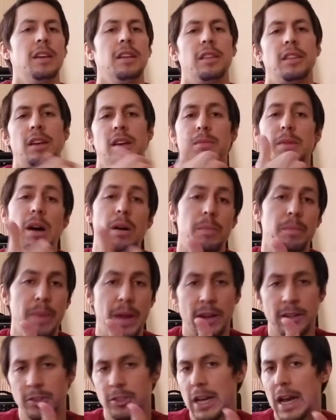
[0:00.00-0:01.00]
Think about
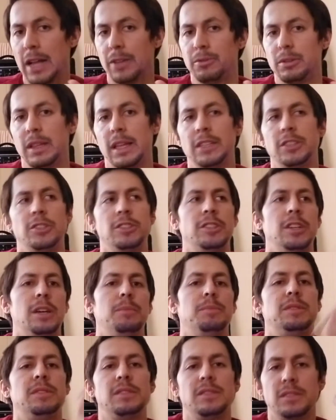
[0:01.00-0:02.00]
parent-child
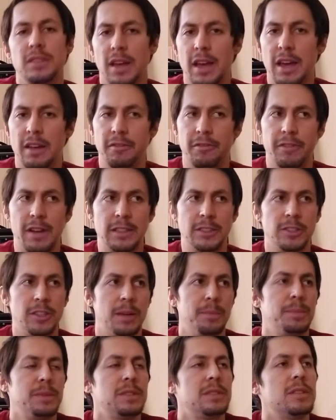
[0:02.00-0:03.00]
relationships and
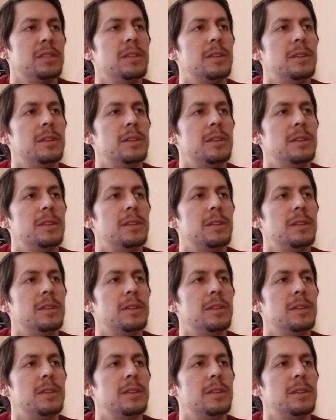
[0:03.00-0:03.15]
friendships.